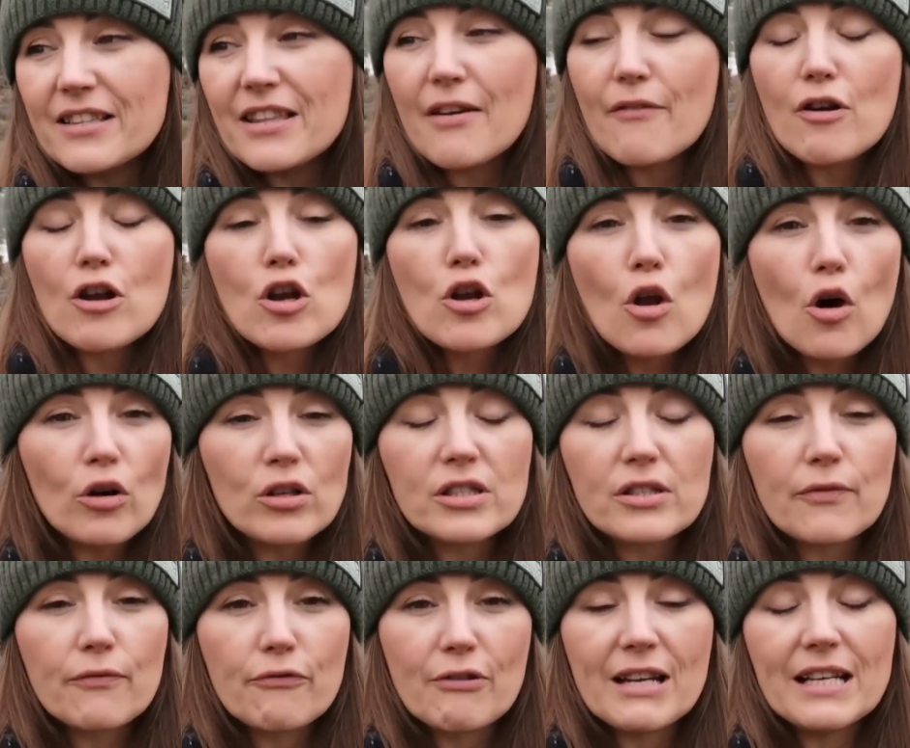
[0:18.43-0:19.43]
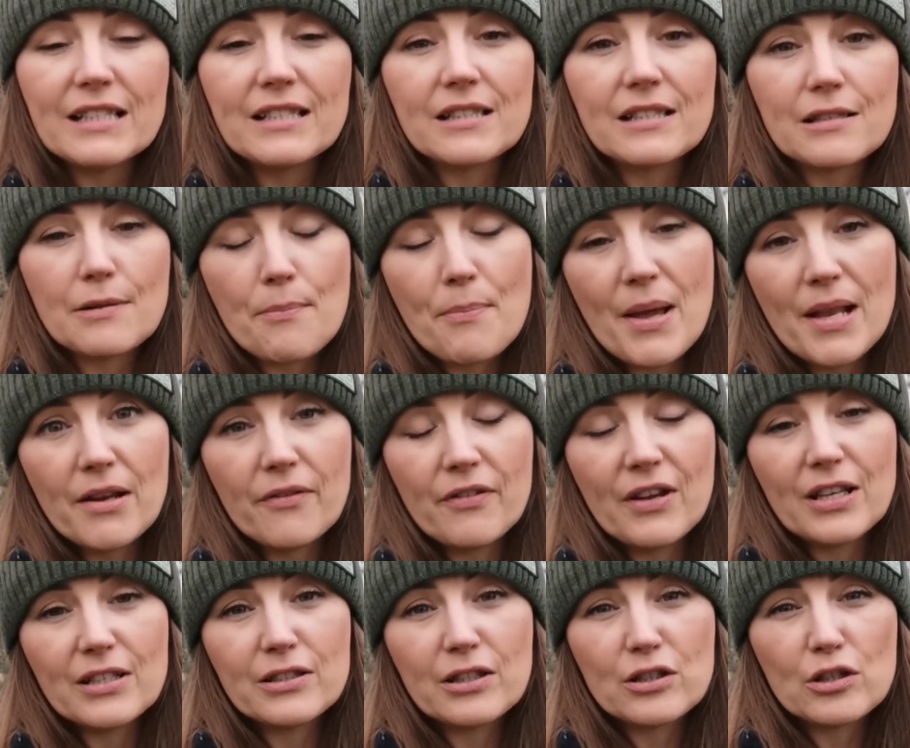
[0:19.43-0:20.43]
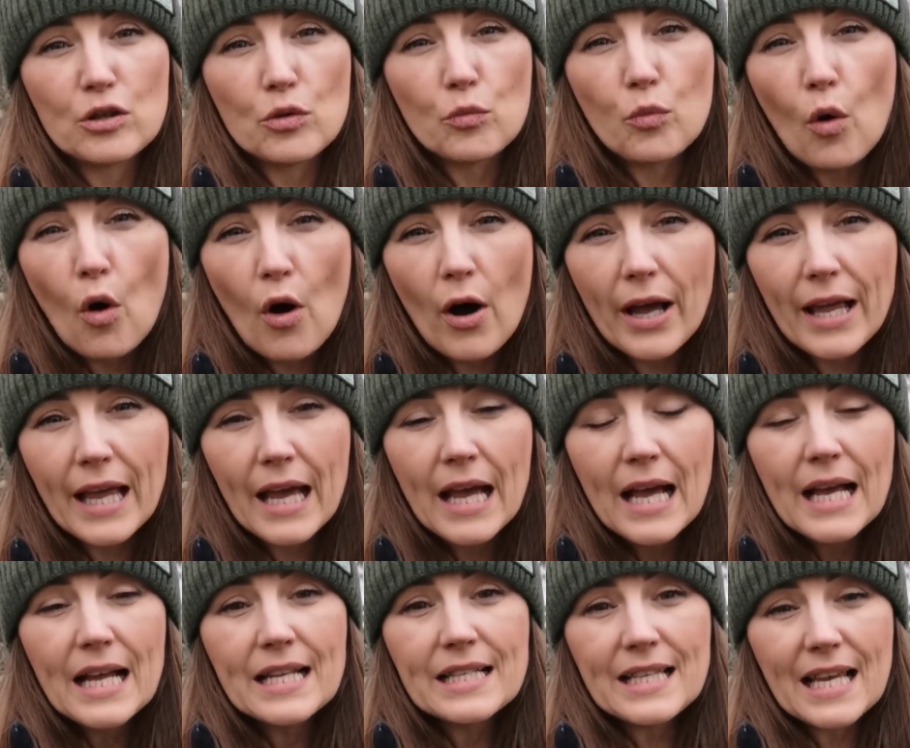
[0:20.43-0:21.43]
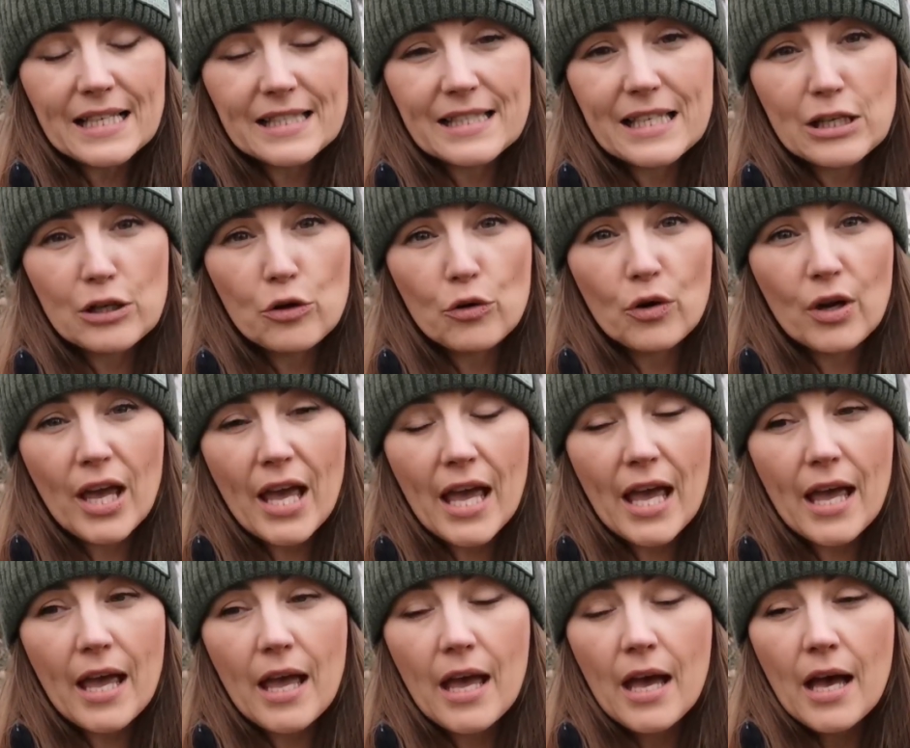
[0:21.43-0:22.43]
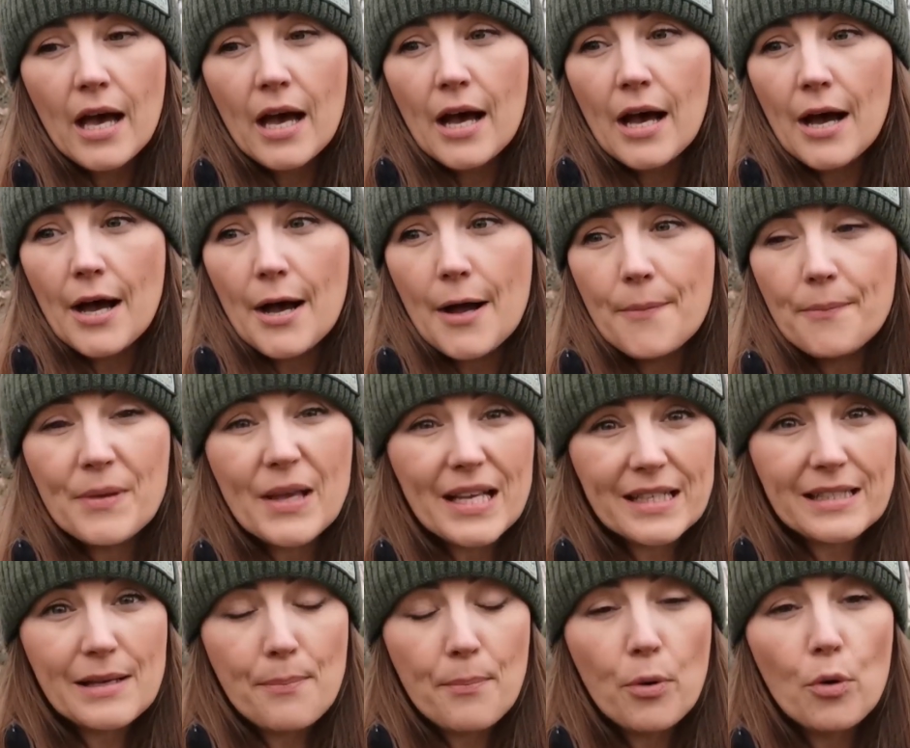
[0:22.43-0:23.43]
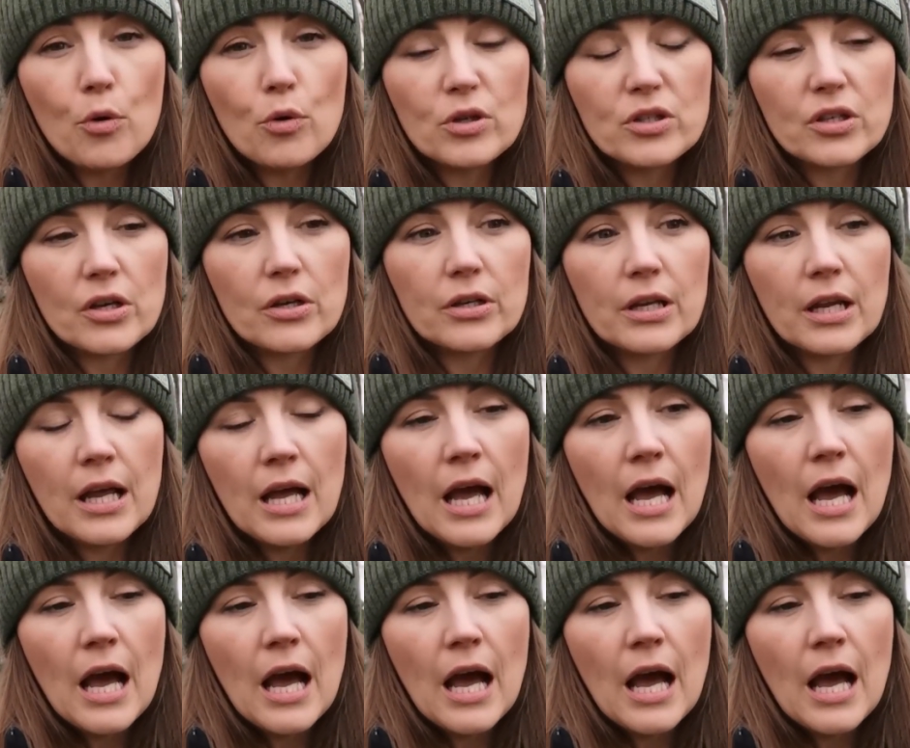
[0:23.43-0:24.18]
And there are lots of reasons and benefits as to why testing your kit is important.